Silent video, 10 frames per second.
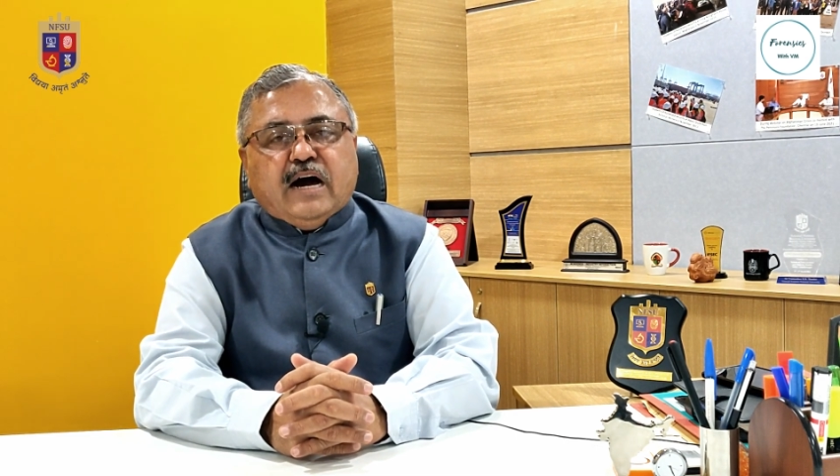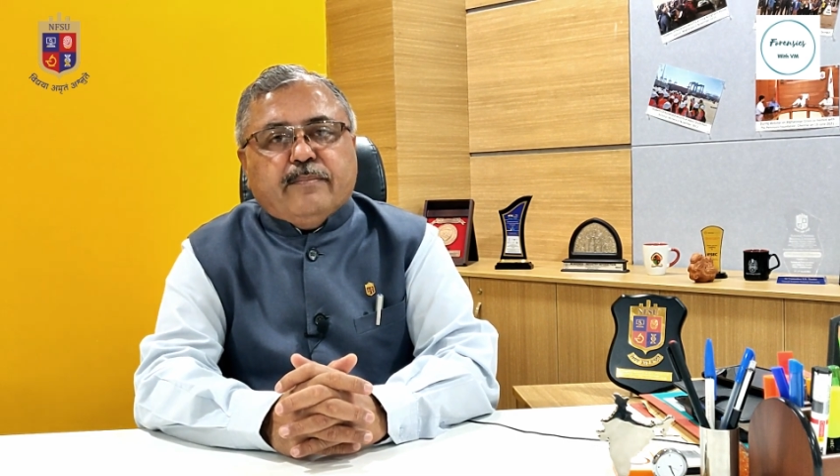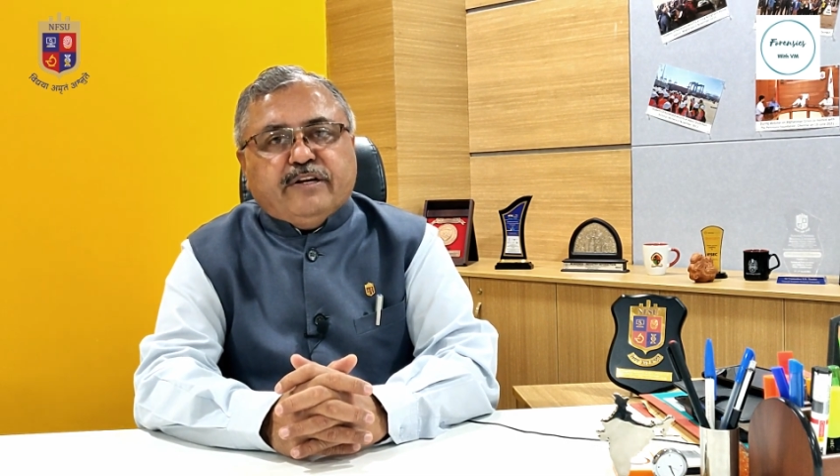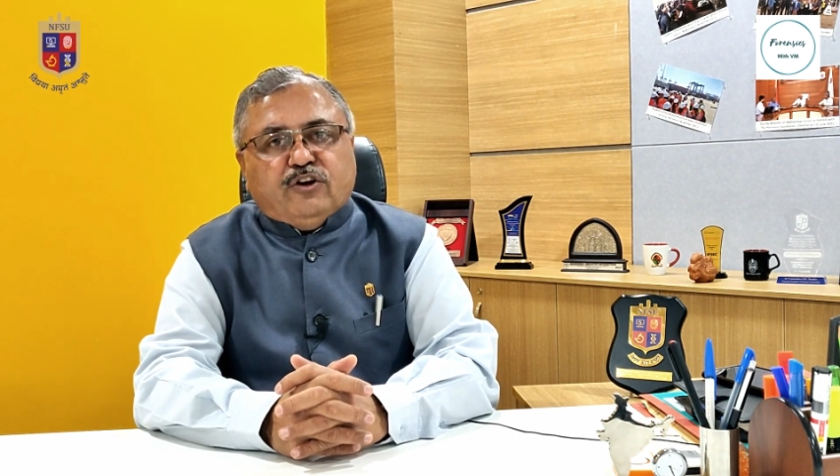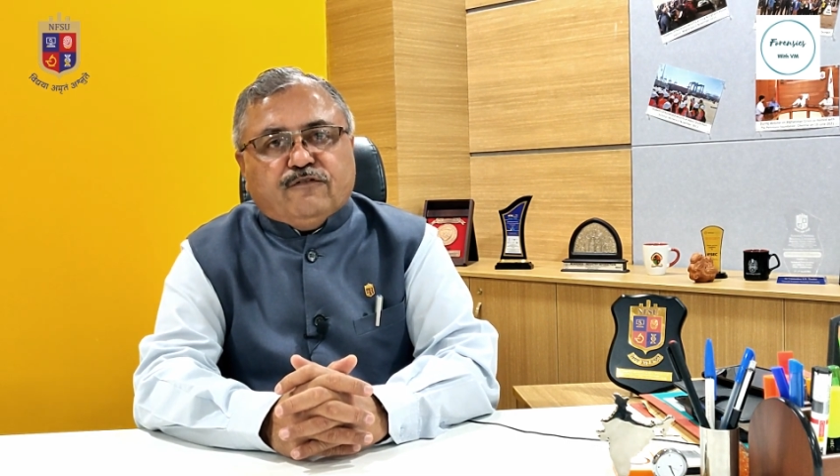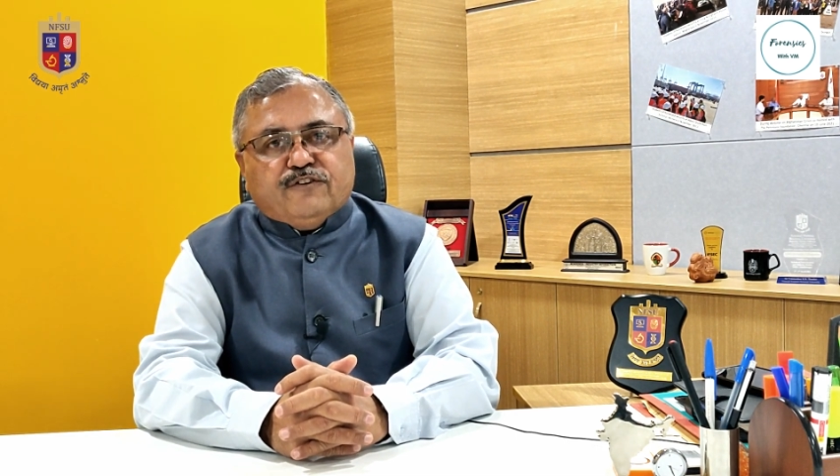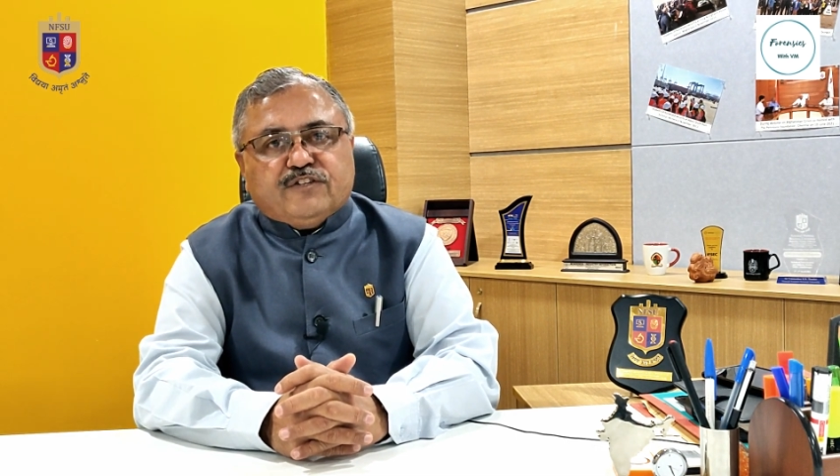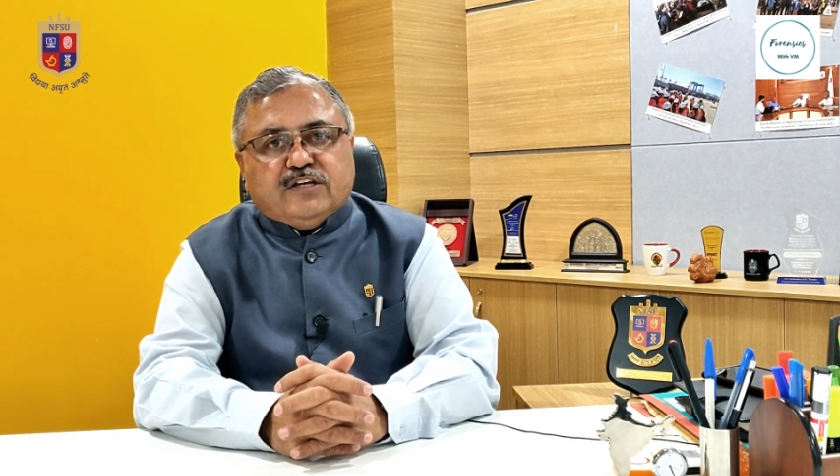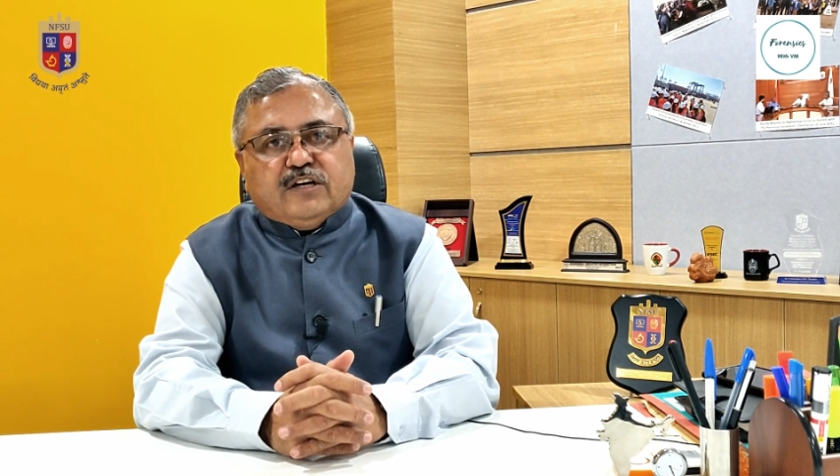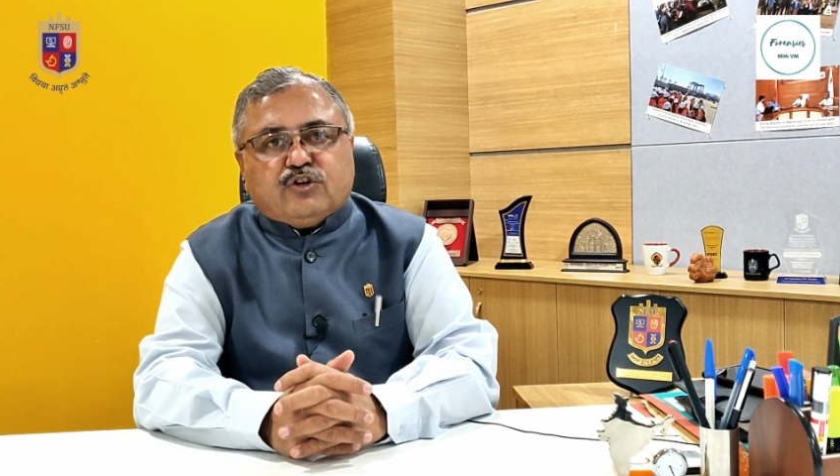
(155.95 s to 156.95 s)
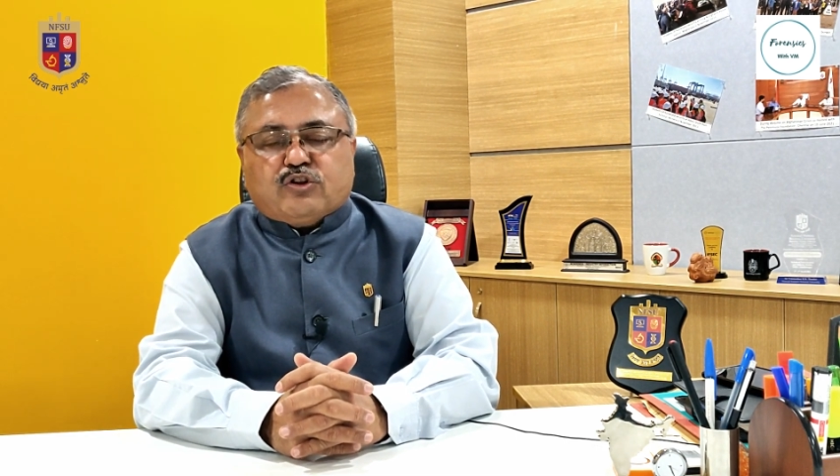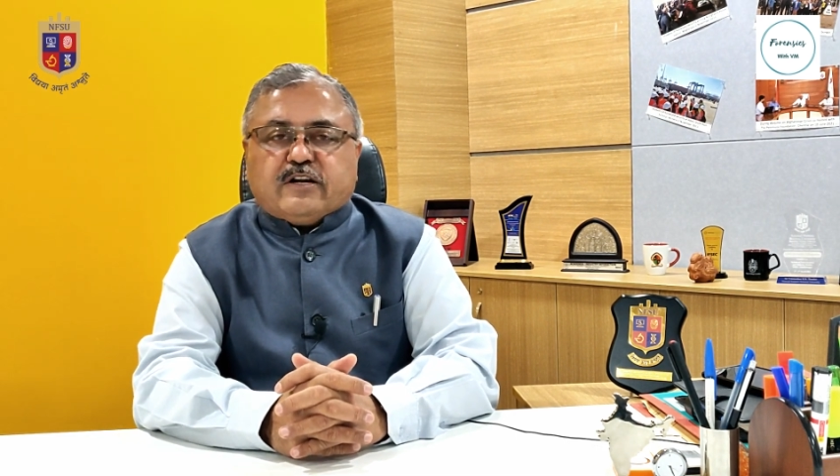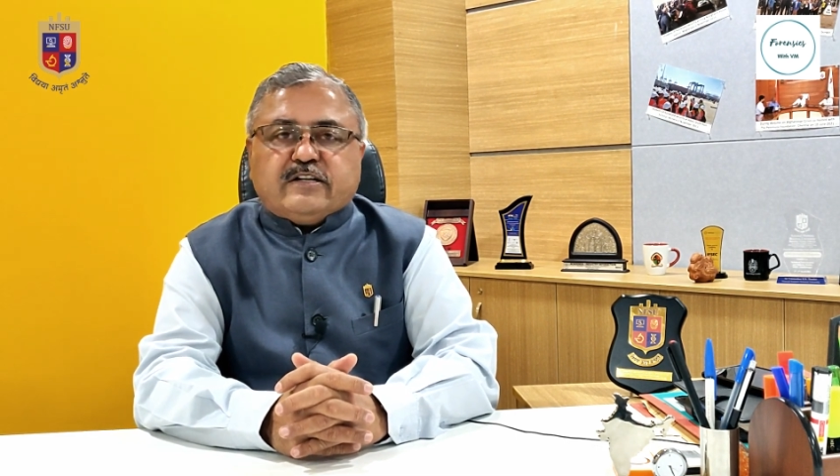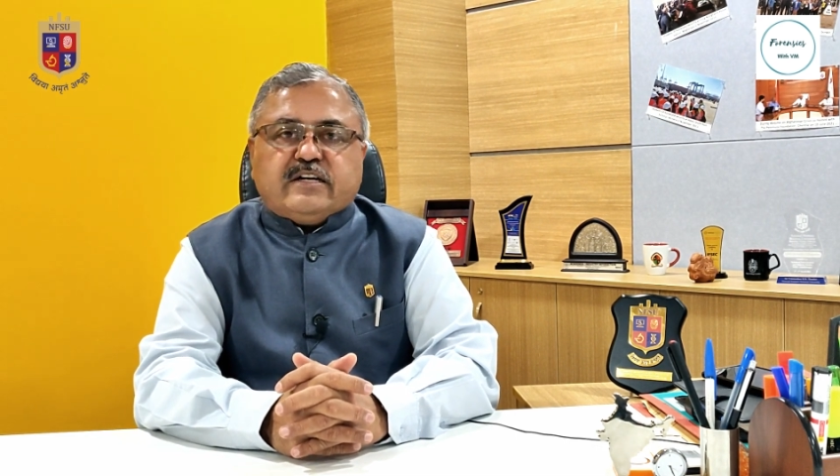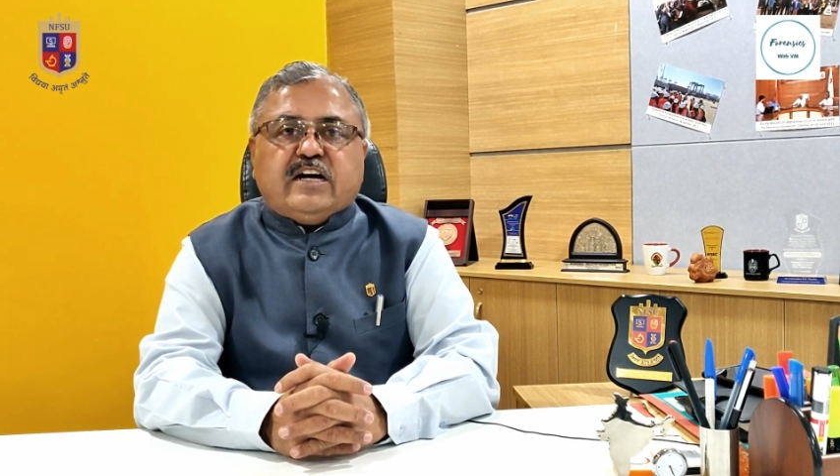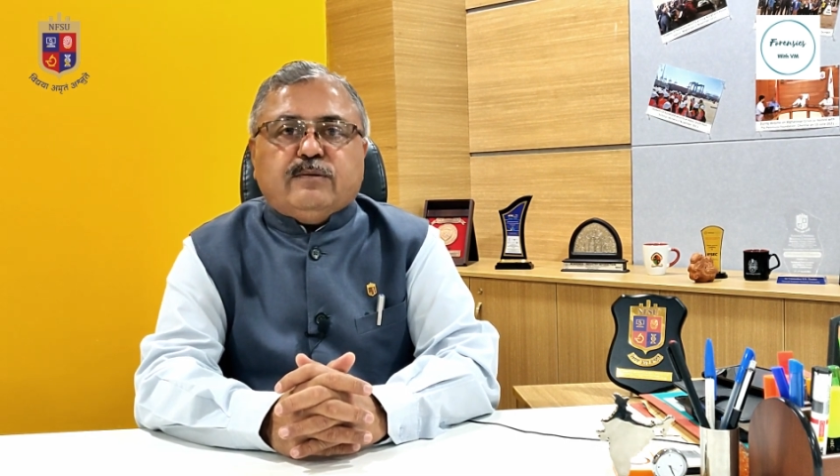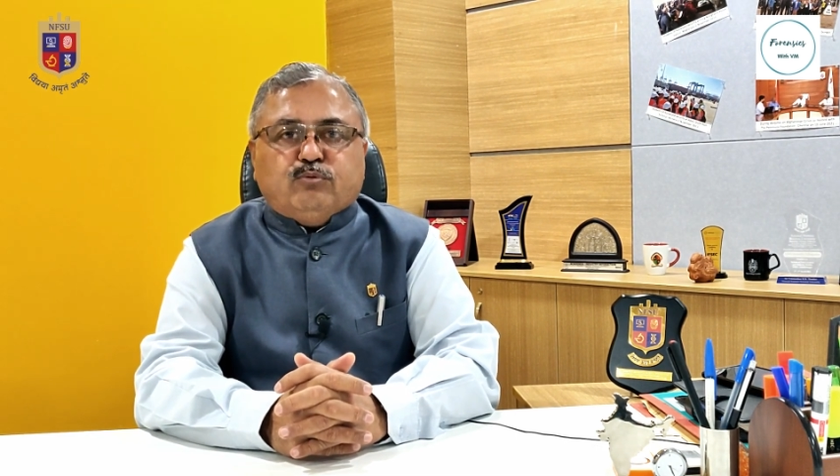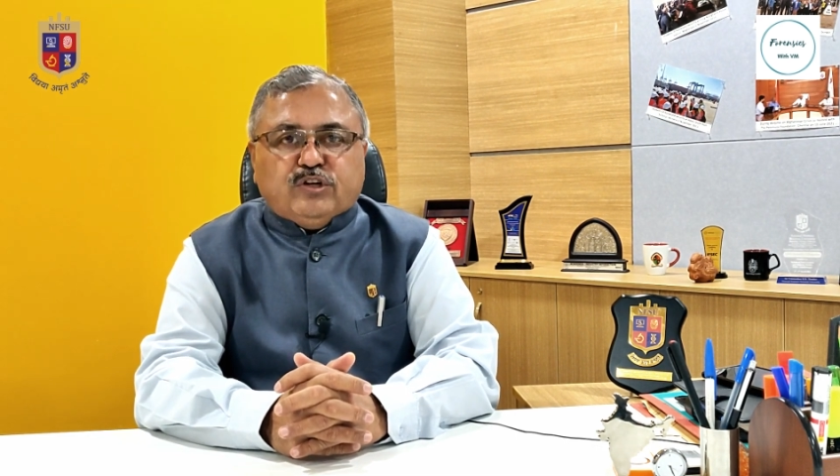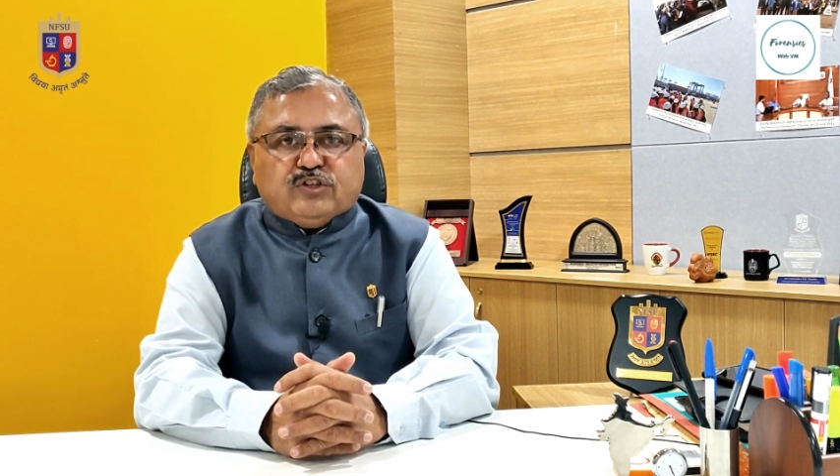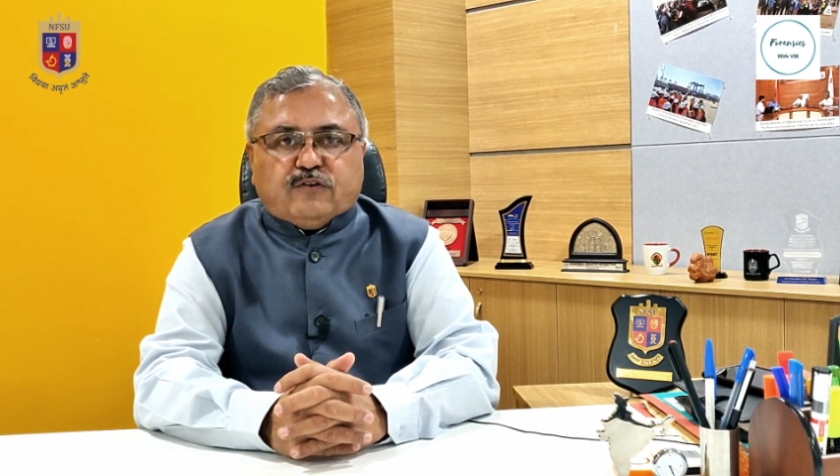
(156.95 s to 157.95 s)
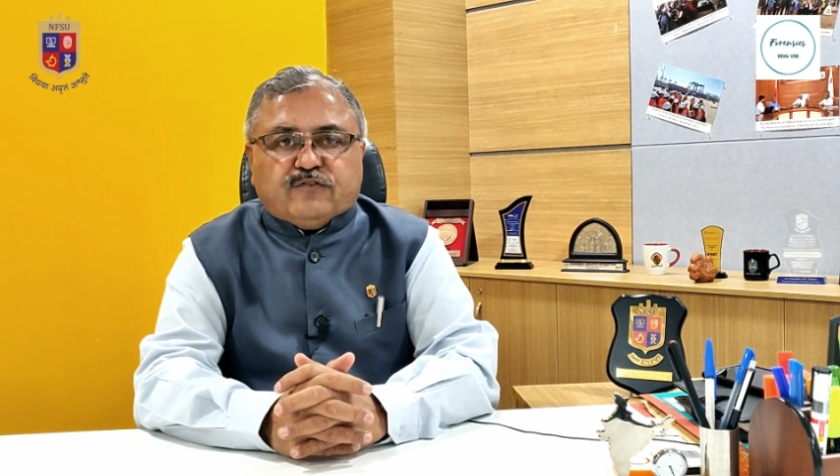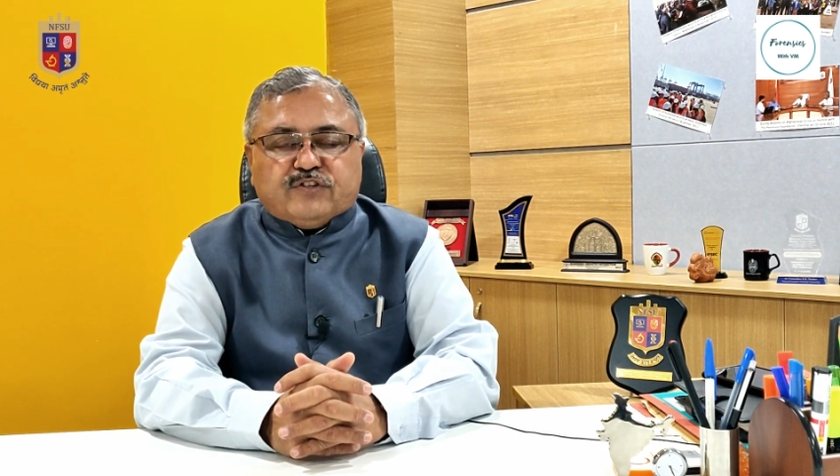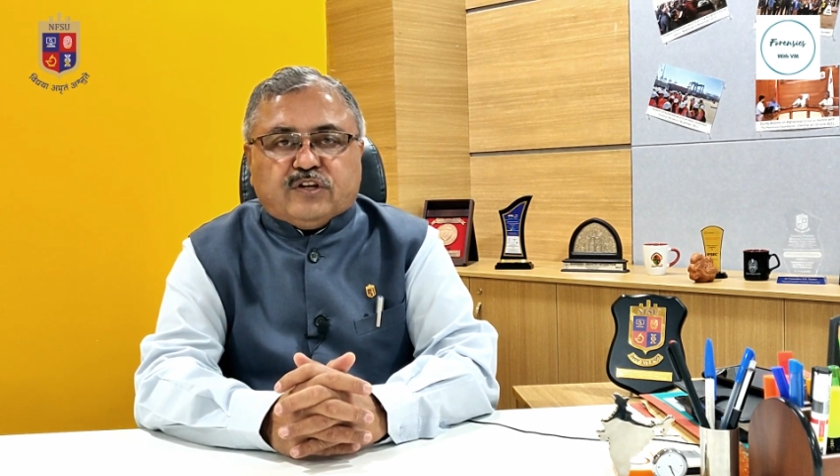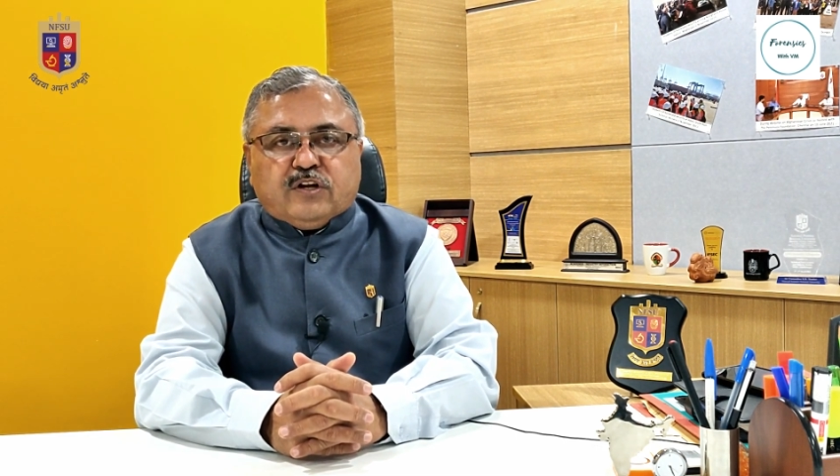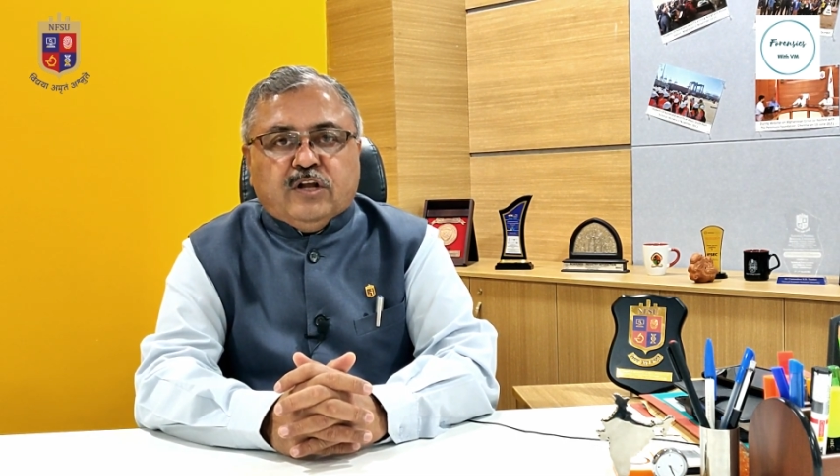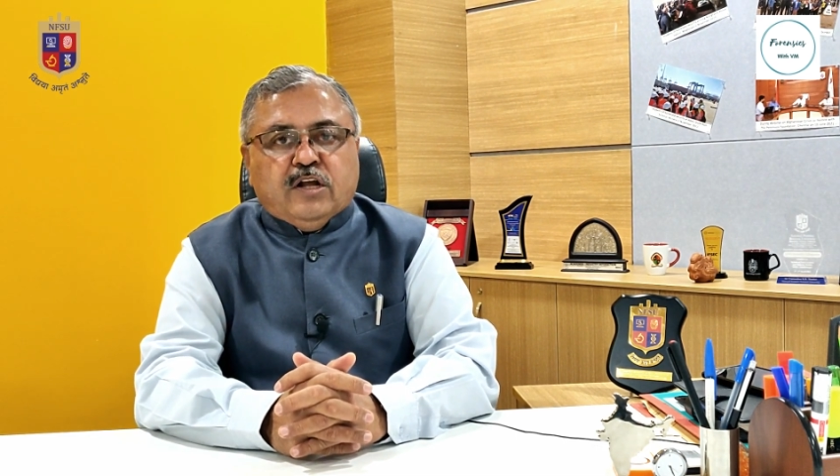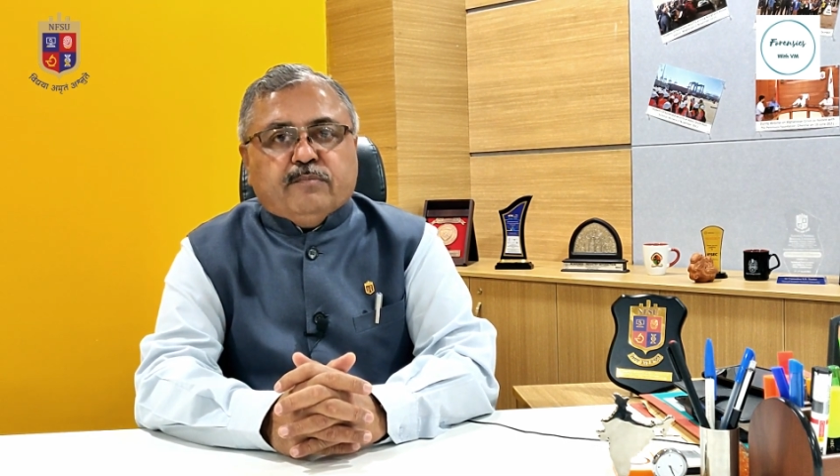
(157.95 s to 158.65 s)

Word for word: army officer or a retired police officer